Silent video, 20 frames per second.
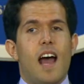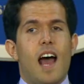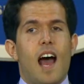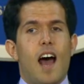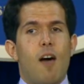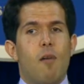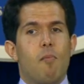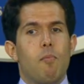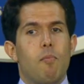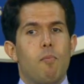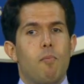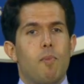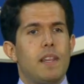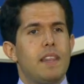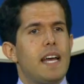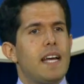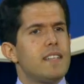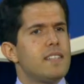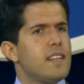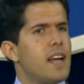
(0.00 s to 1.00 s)
But
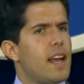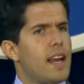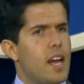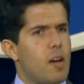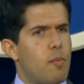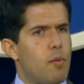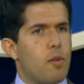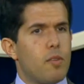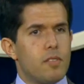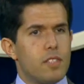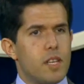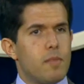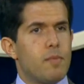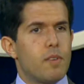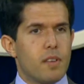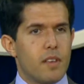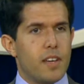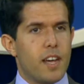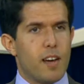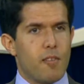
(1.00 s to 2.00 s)
that's not how polls
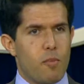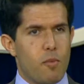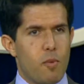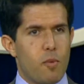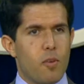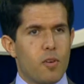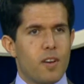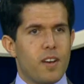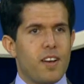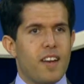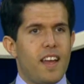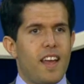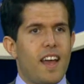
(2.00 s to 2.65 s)
typically get reported.